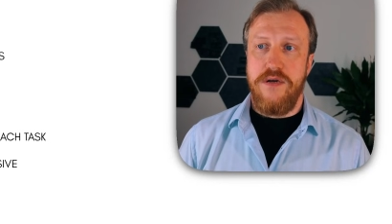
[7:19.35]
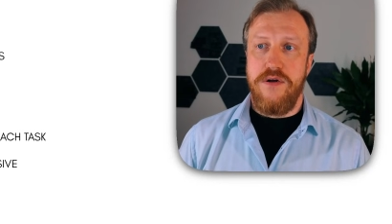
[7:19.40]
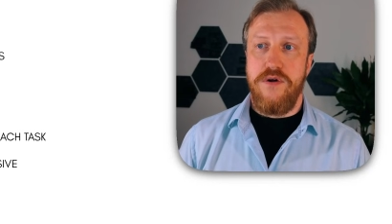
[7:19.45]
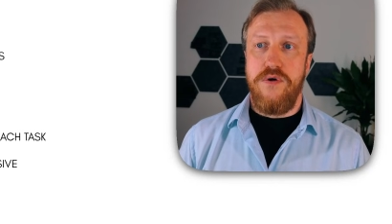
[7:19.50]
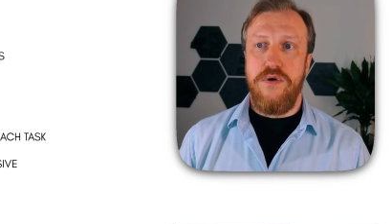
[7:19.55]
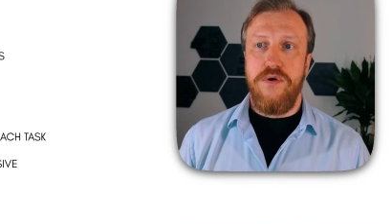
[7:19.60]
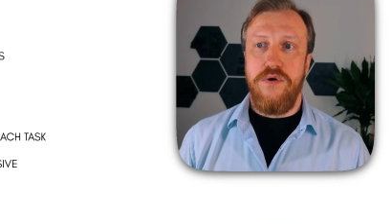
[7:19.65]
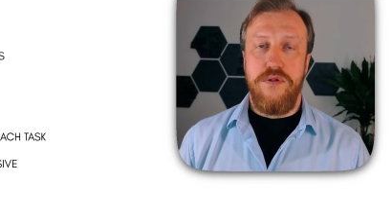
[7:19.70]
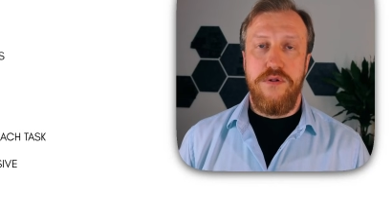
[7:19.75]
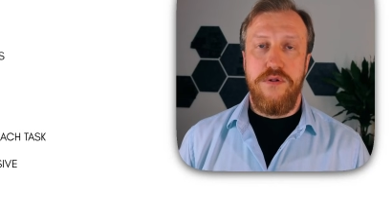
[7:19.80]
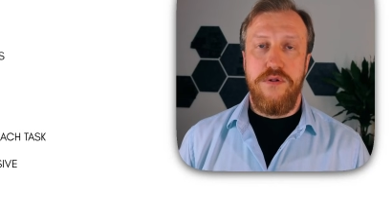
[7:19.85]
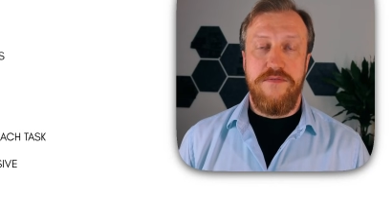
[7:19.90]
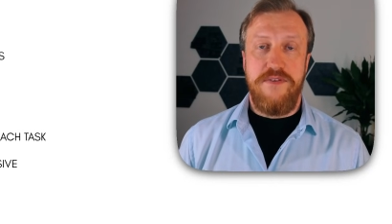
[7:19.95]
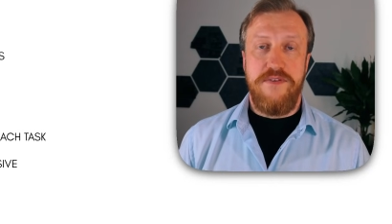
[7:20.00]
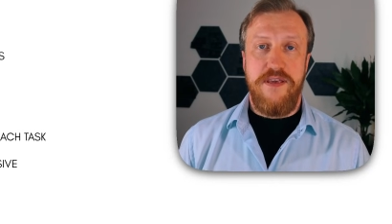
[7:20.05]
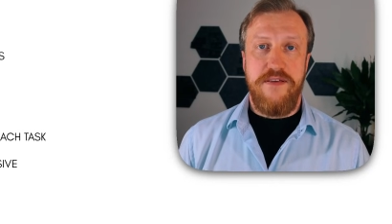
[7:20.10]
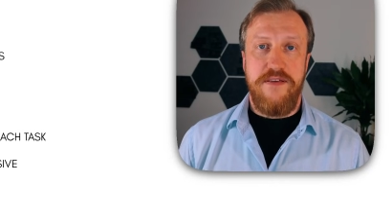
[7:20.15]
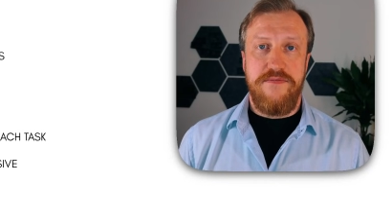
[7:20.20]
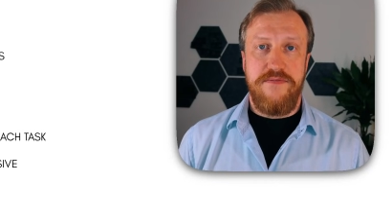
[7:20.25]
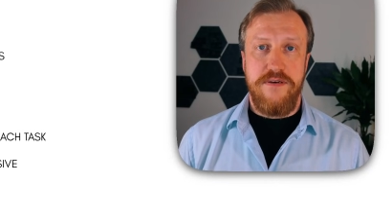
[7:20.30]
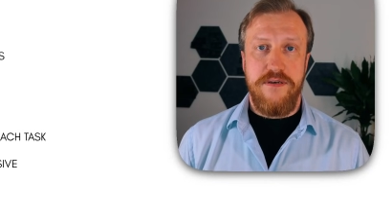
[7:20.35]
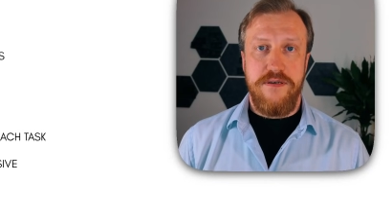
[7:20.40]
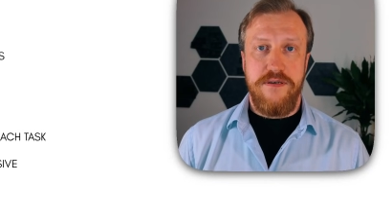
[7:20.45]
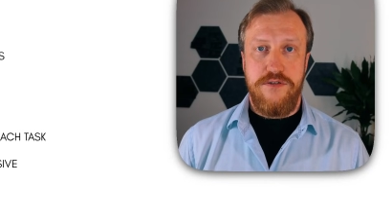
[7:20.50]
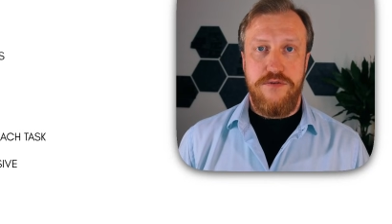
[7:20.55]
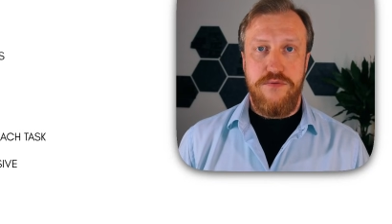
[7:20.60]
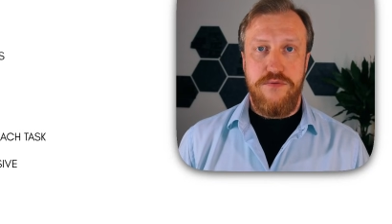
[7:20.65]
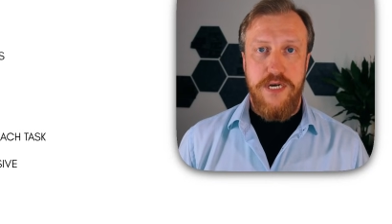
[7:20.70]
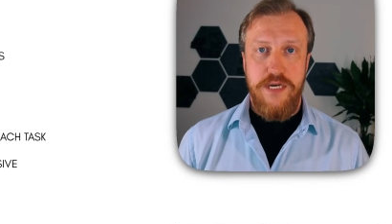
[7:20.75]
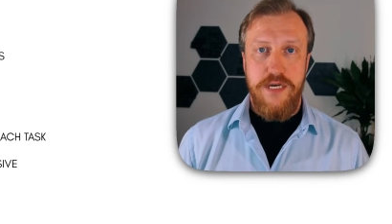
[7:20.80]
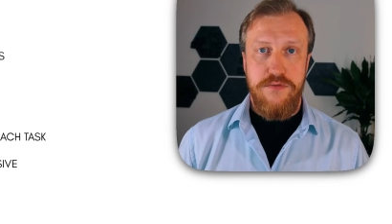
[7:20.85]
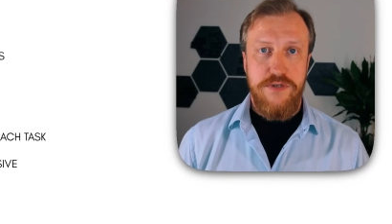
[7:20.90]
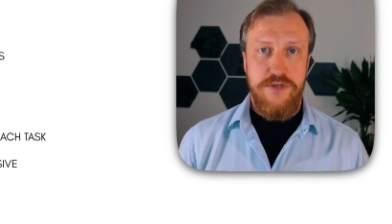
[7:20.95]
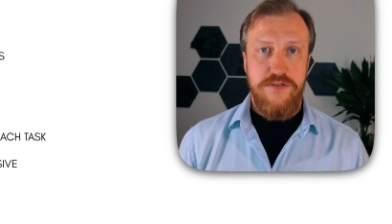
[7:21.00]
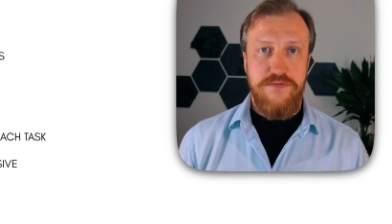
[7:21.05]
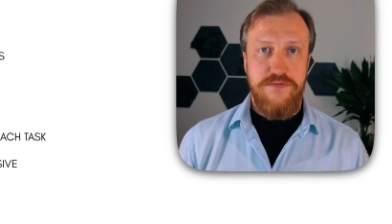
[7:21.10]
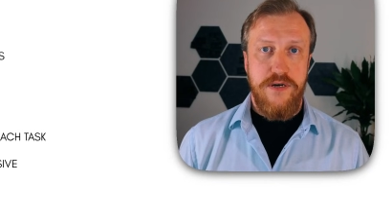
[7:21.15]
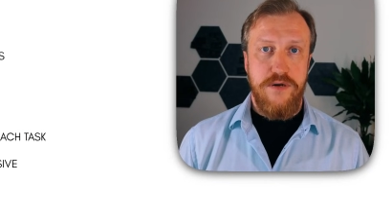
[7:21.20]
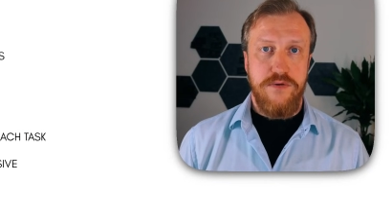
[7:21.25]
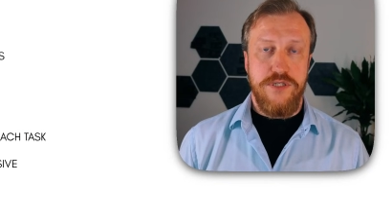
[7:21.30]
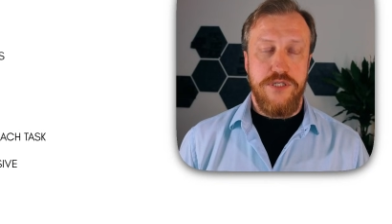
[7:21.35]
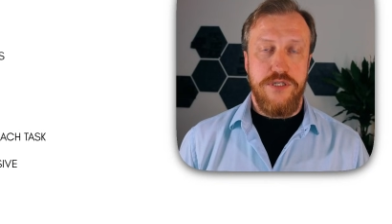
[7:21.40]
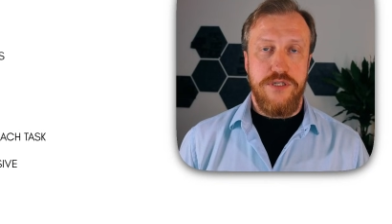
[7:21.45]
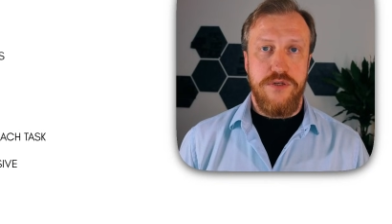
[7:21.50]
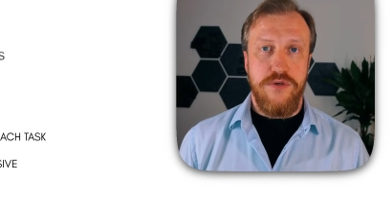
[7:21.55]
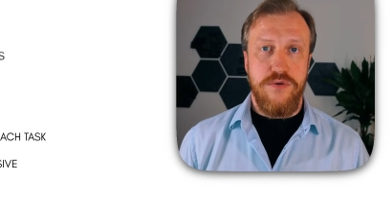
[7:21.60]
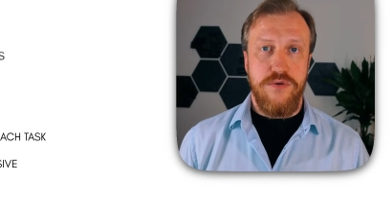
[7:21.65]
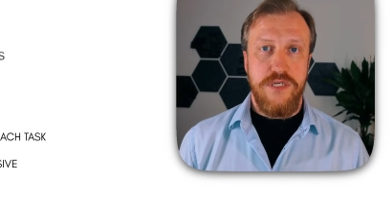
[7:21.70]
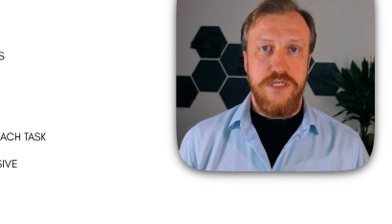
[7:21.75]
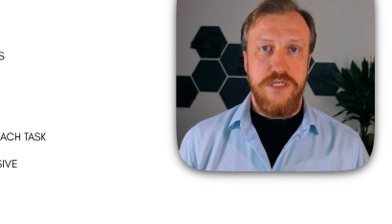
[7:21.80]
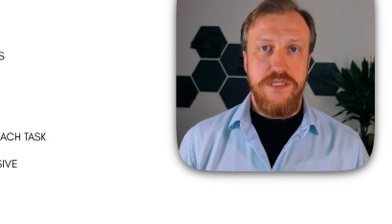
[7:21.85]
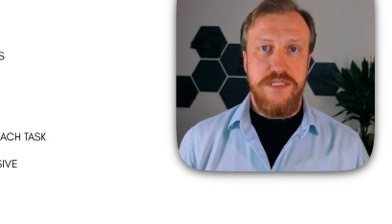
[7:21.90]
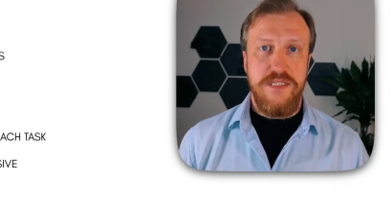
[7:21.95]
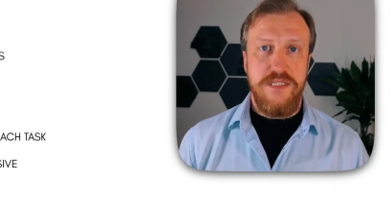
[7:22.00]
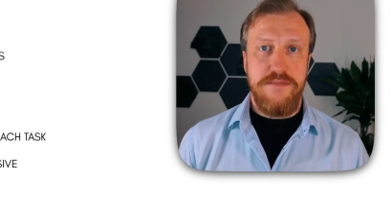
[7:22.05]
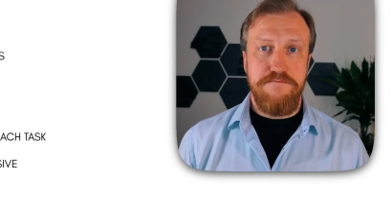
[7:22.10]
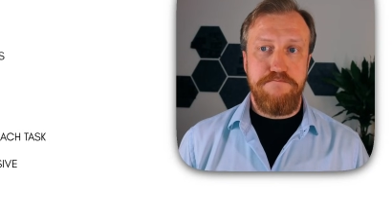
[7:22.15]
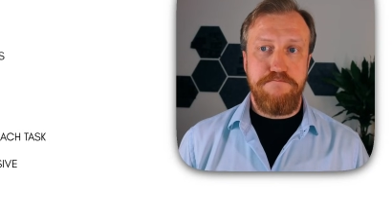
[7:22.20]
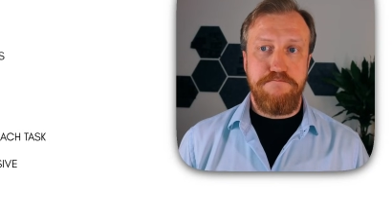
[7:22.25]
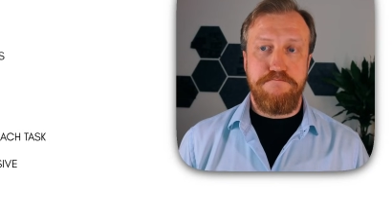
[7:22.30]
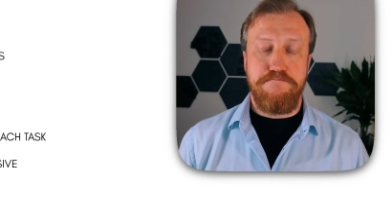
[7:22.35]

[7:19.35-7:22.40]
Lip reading: call with 200,000 tokens